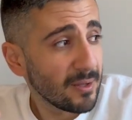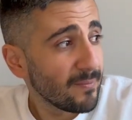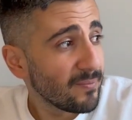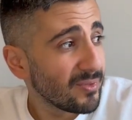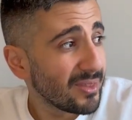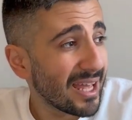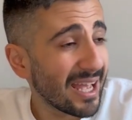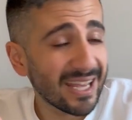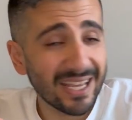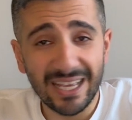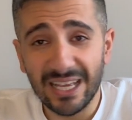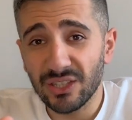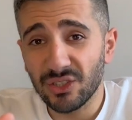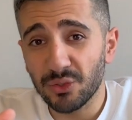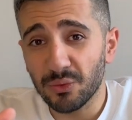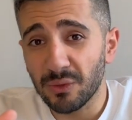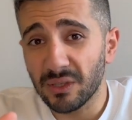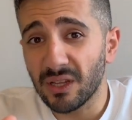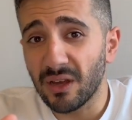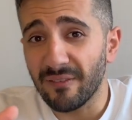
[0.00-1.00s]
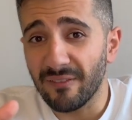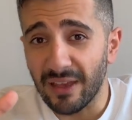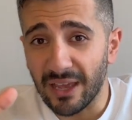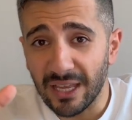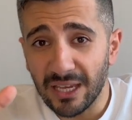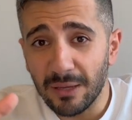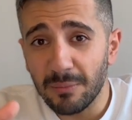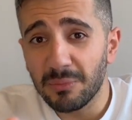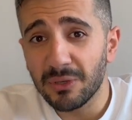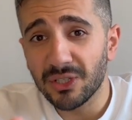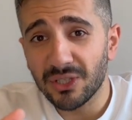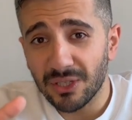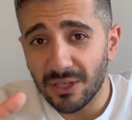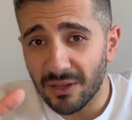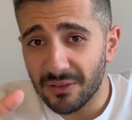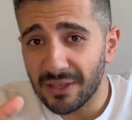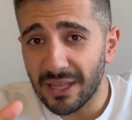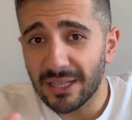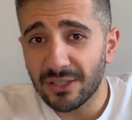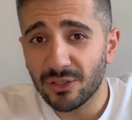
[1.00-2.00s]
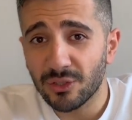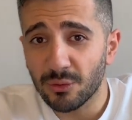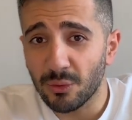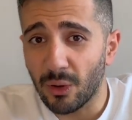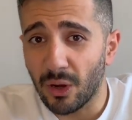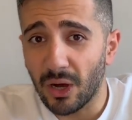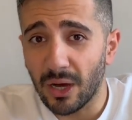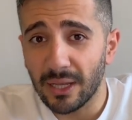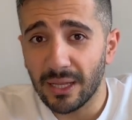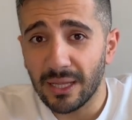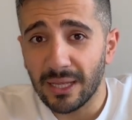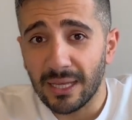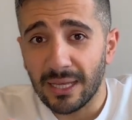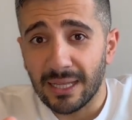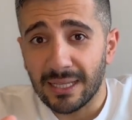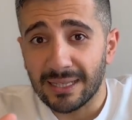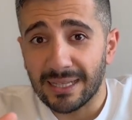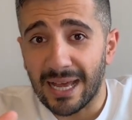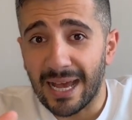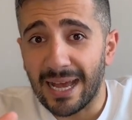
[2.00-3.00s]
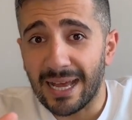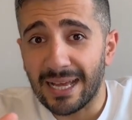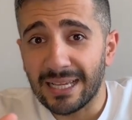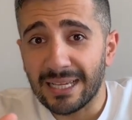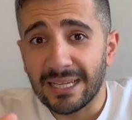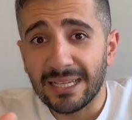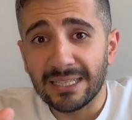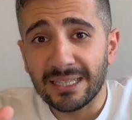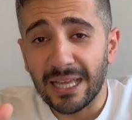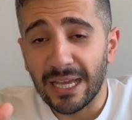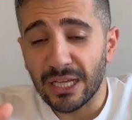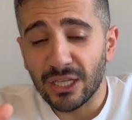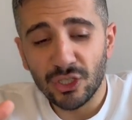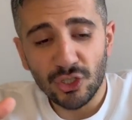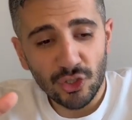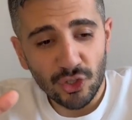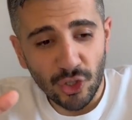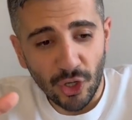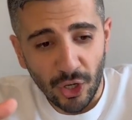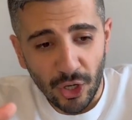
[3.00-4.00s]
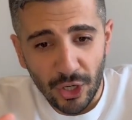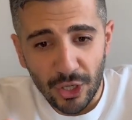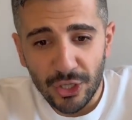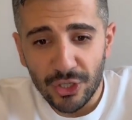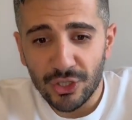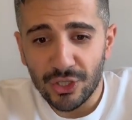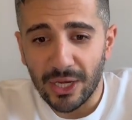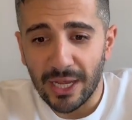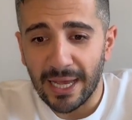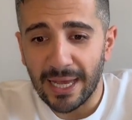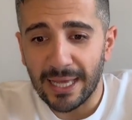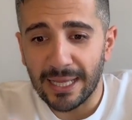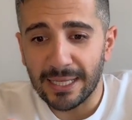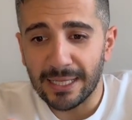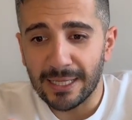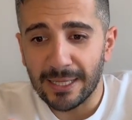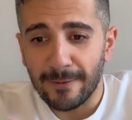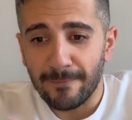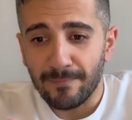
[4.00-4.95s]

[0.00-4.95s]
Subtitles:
that gets rid of 80% of that squad, that takes charge and